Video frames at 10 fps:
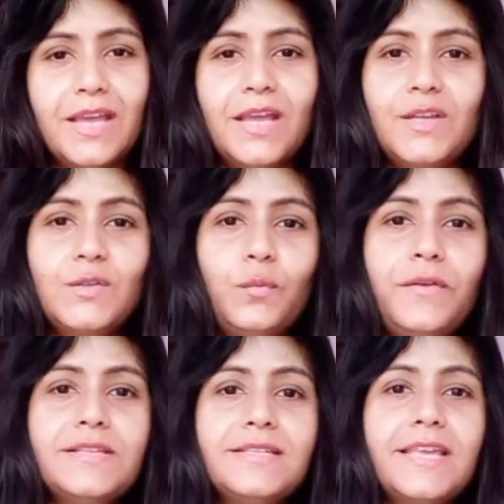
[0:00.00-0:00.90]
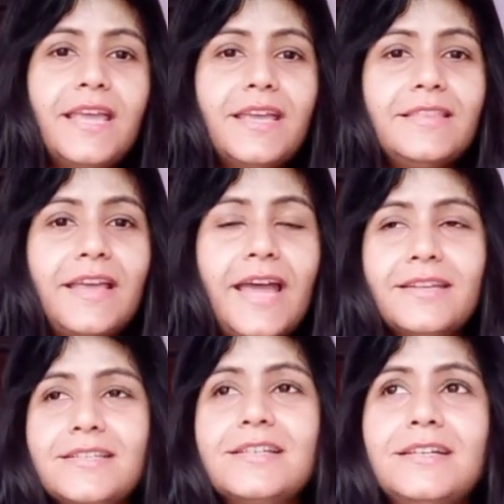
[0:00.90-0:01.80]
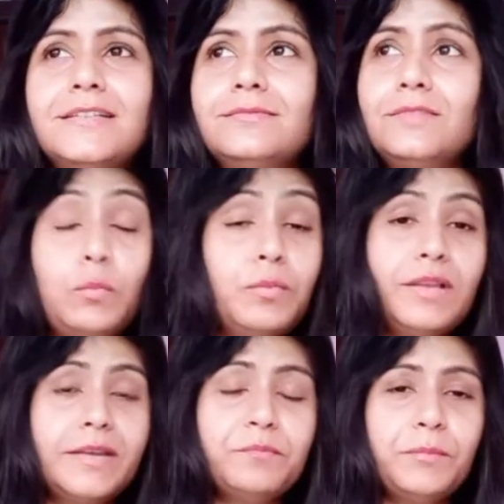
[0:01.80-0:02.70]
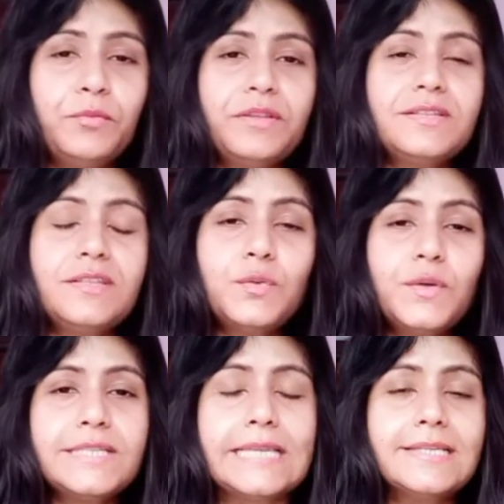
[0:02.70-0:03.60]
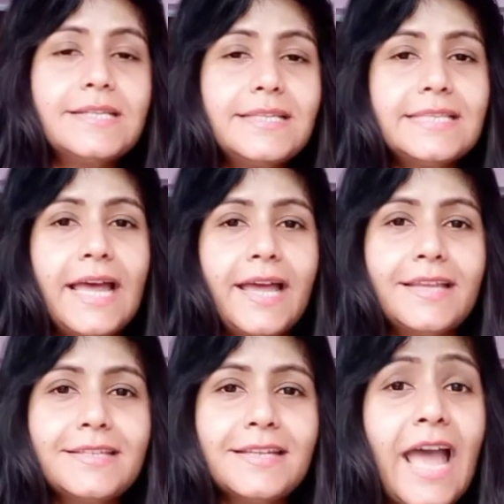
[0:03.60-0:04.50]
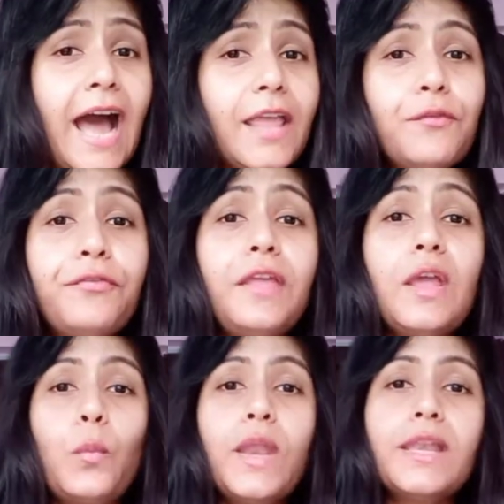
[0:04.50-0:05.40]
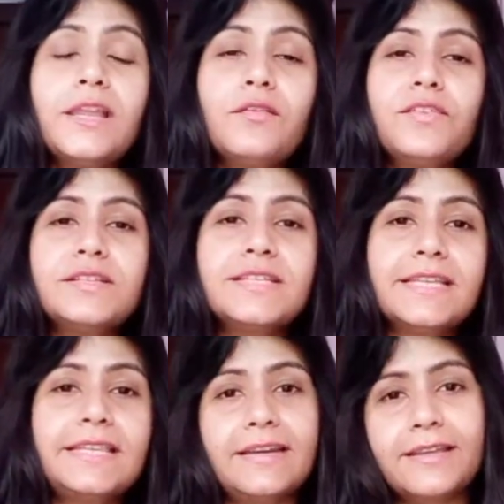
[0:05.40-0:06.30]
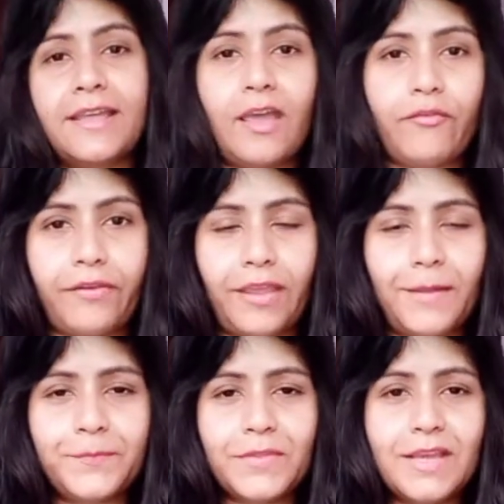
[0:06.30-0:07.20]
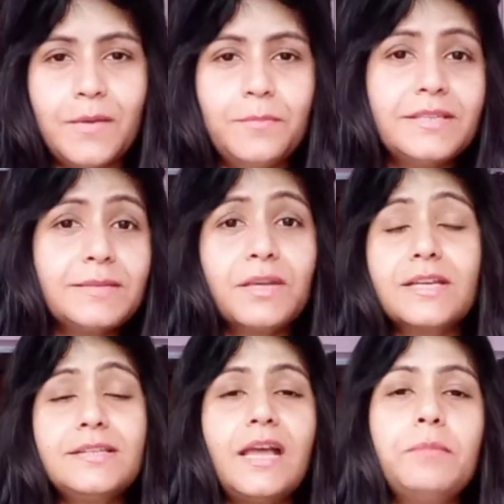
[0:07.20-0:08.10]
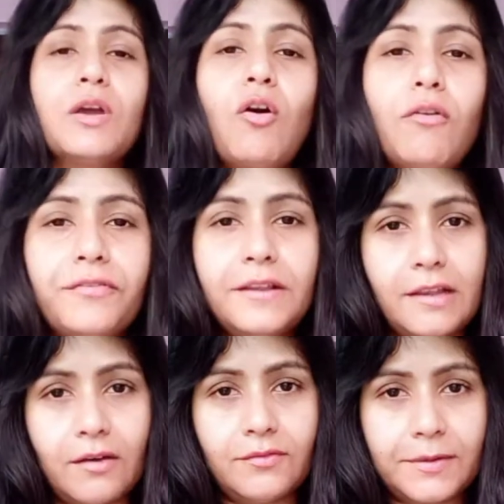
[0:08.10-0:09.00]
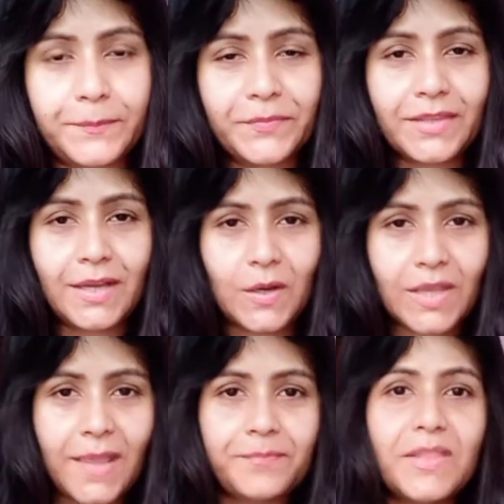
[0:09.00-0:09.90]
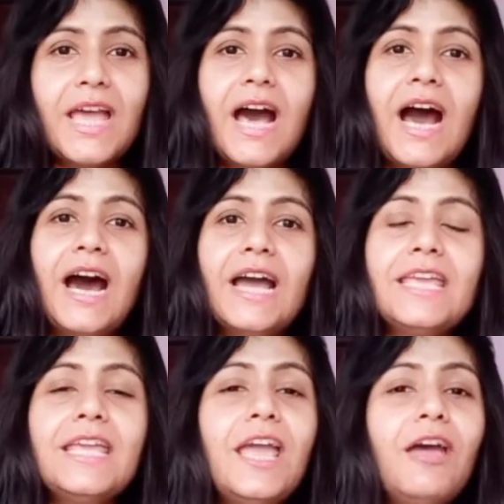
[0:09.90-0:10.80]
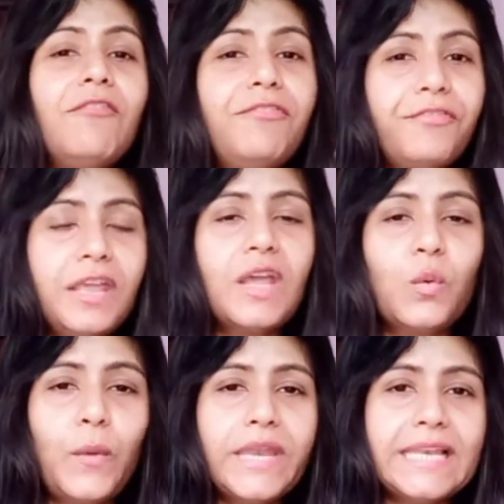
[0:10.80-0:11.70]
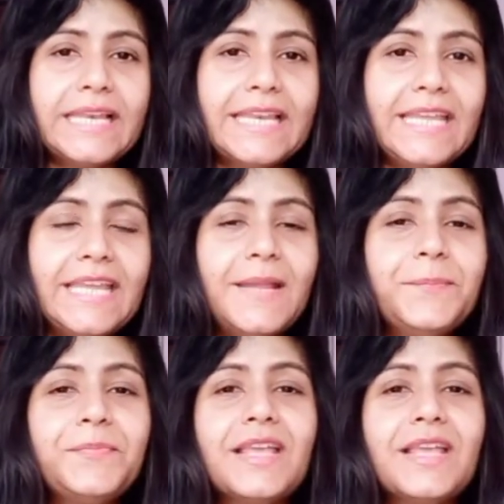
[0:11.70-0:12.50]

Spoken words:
So we say that, now let me put this into a sentence, that I frequently visit that cafe. This is because I'm a coffee lover. Okay, I frequently